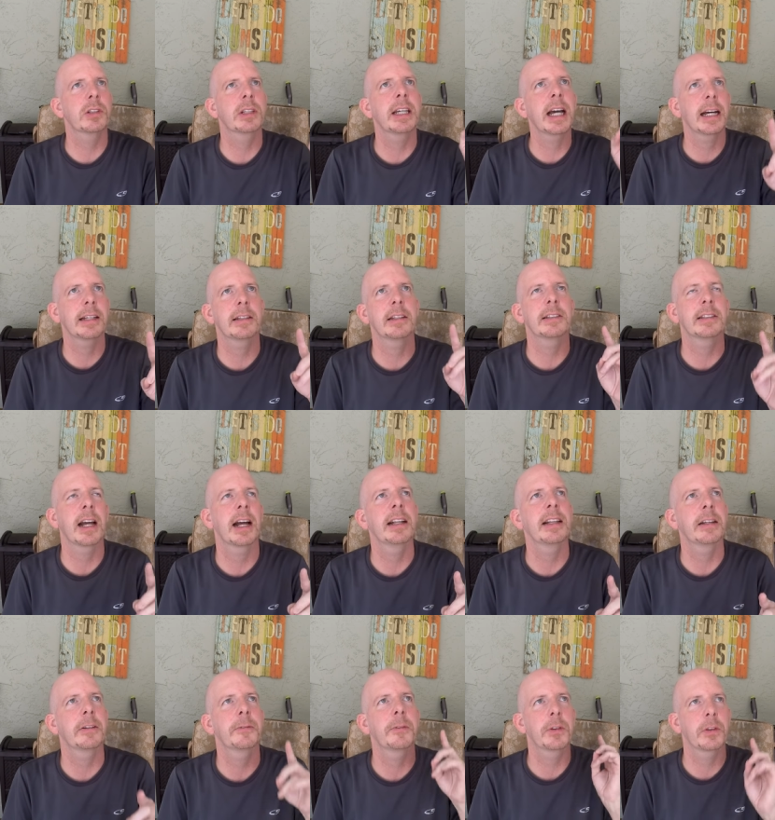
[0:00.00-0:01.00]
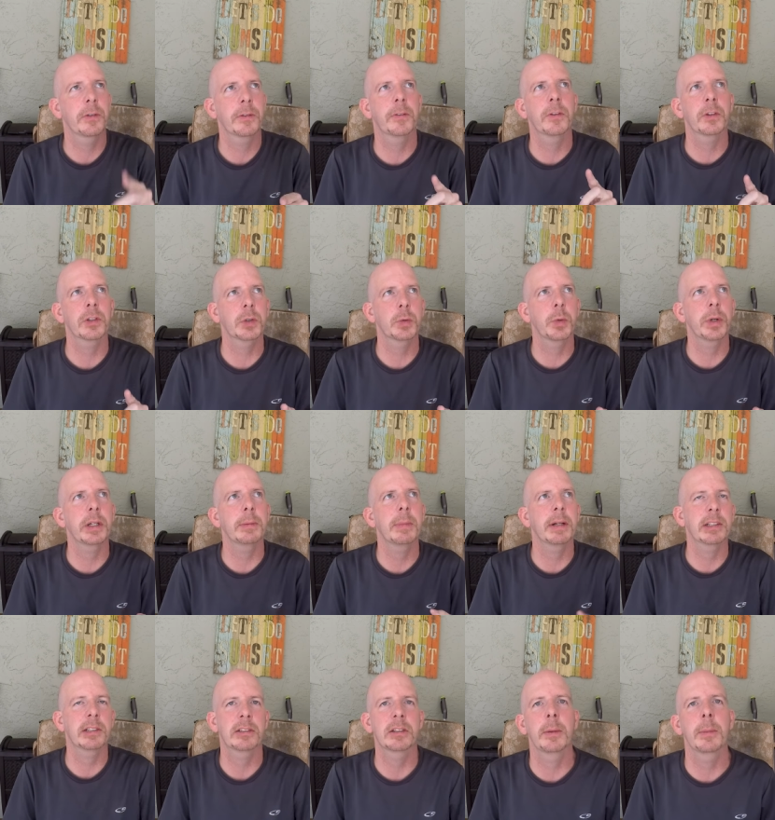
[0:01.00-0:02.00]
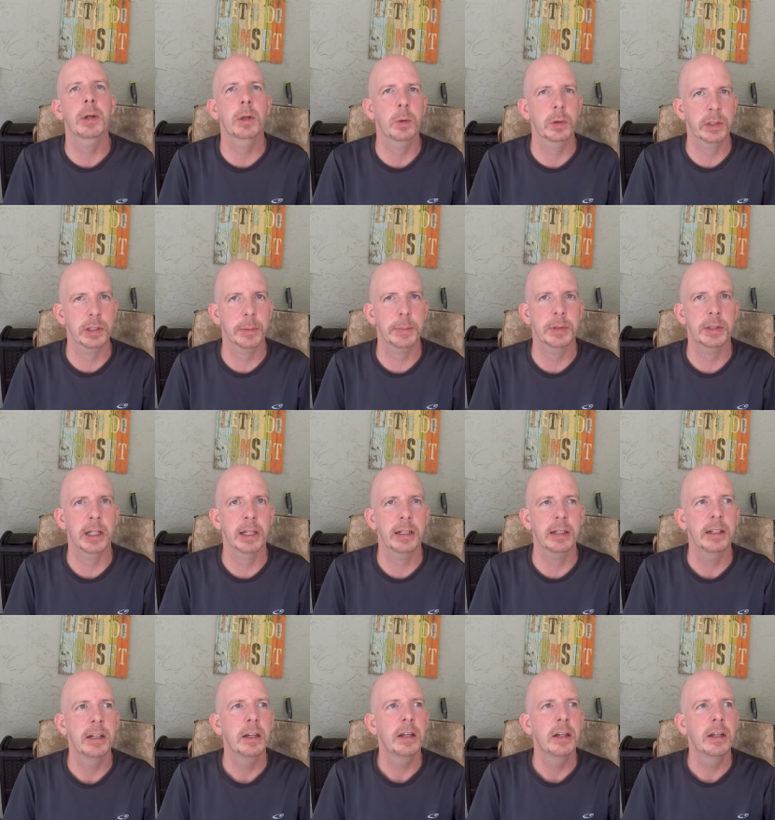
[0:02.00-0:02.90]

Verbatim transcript: got to Thailand for the first week, my stomach was upset.